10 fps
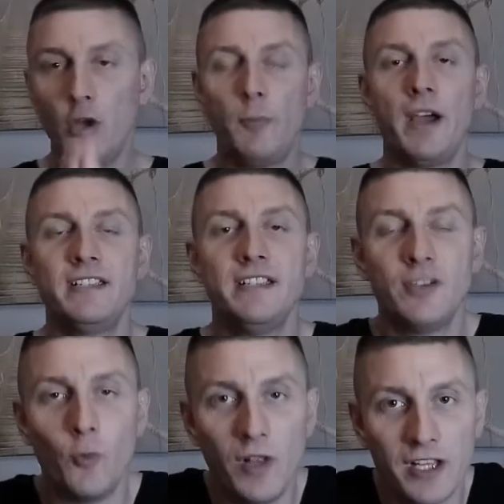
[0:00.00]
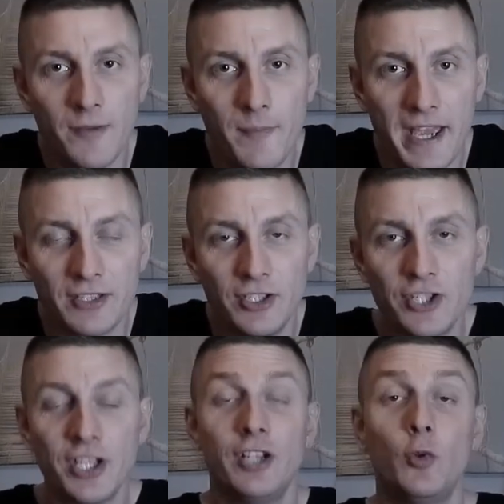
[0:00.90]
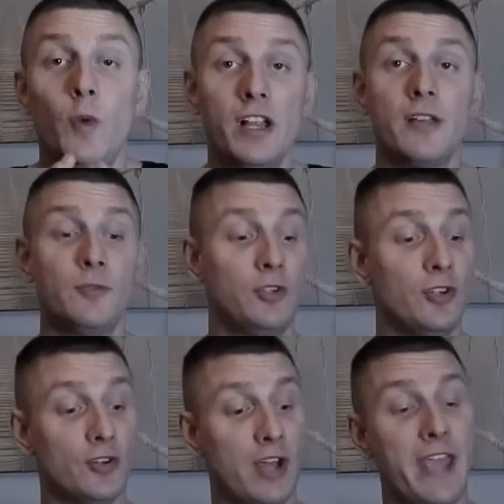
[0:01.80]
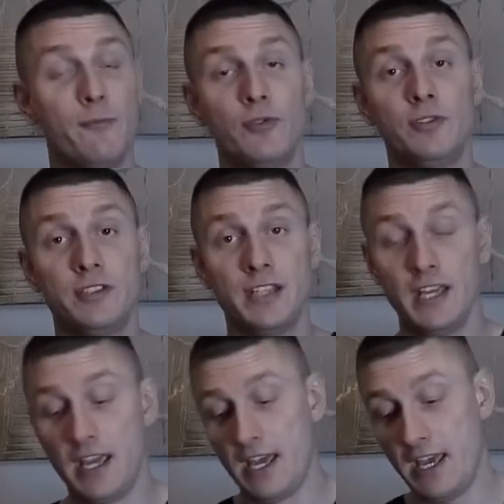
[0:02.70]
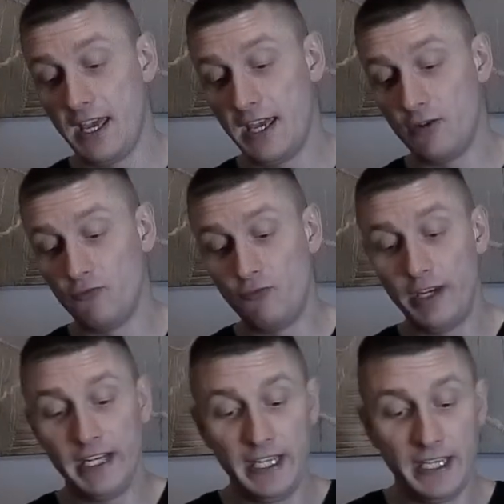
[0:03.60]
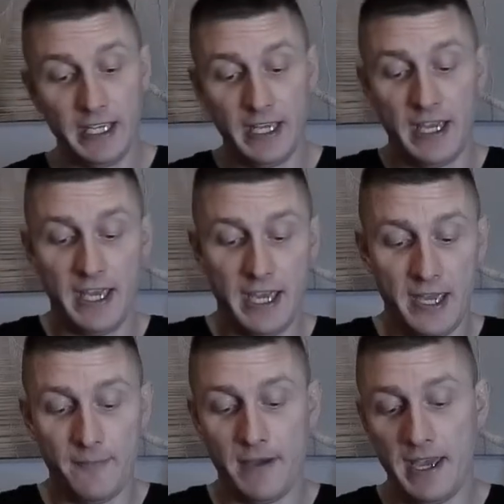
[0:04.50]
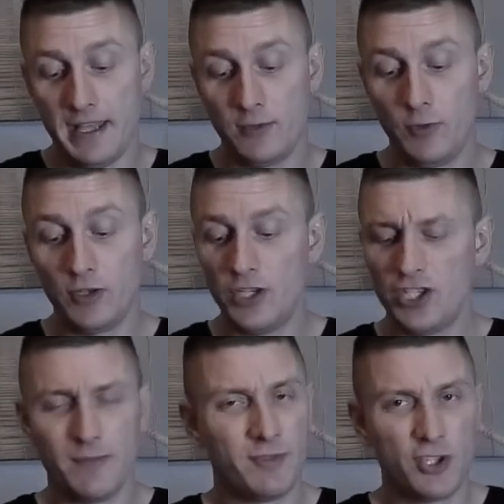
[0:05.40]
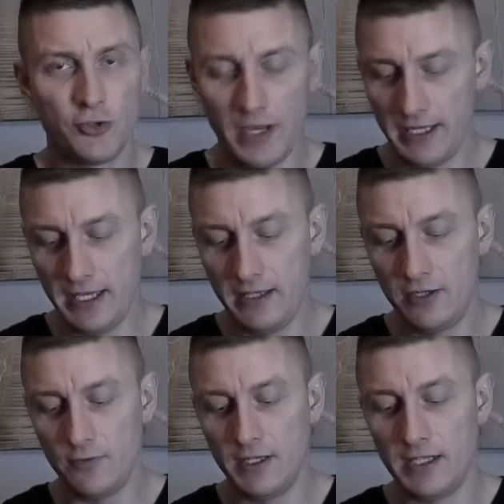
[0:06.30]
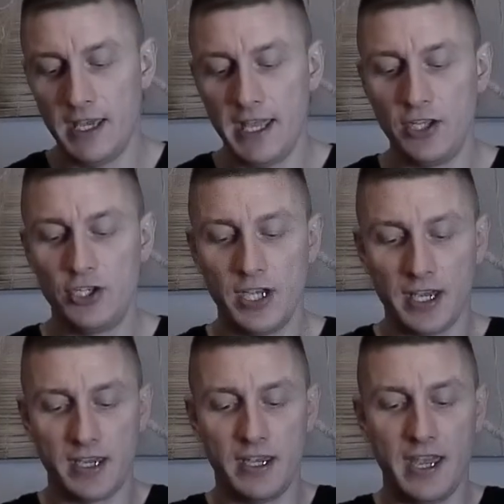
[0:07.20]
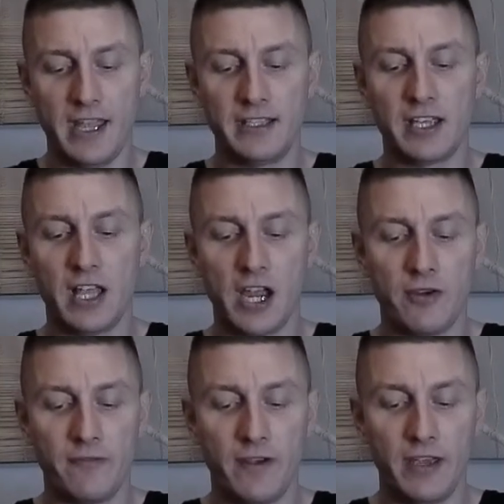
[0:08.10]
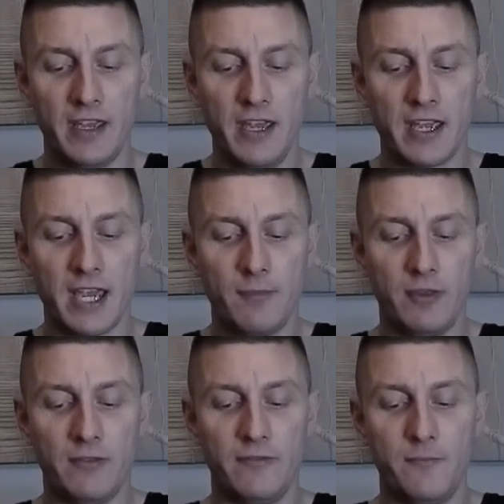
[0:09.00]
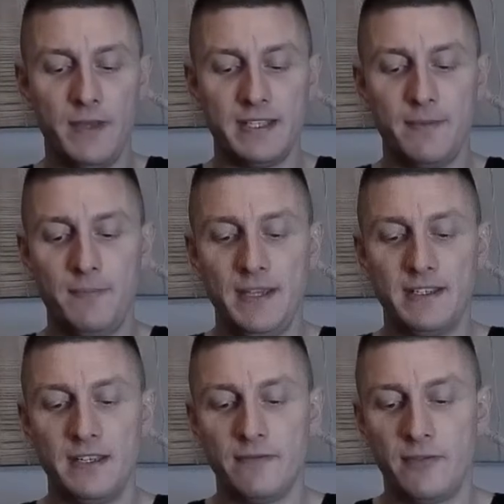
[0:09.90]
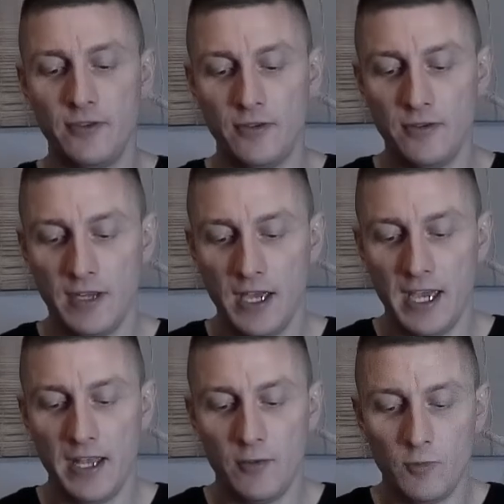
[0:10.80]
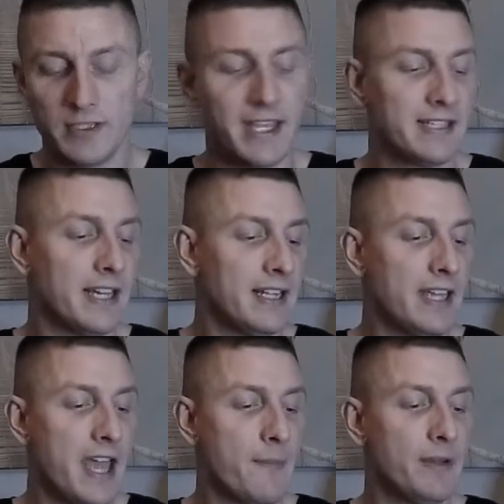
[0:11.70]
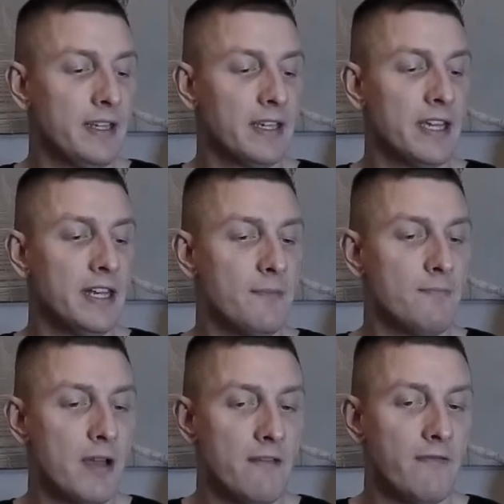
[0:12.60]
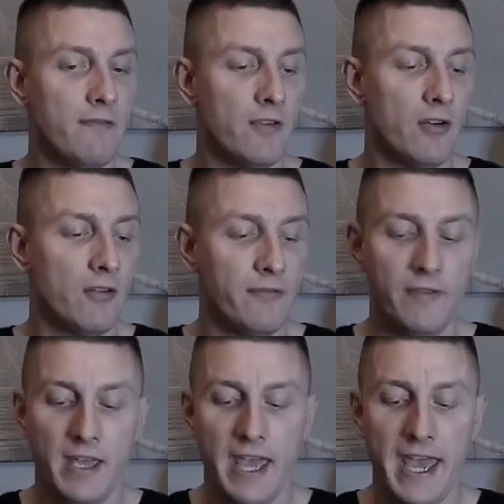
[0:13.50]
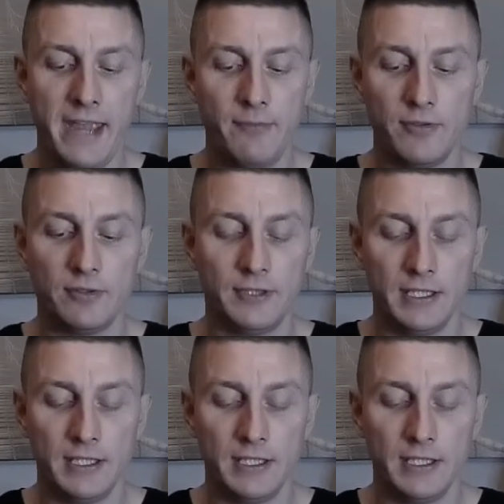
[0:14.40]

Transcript: Pisces, welcome back to the channel. Welcome to your April's reading, and we're going to jump straight into it and check and clarify a couple of bits and pieces for you and what's exactly happening in the month of April.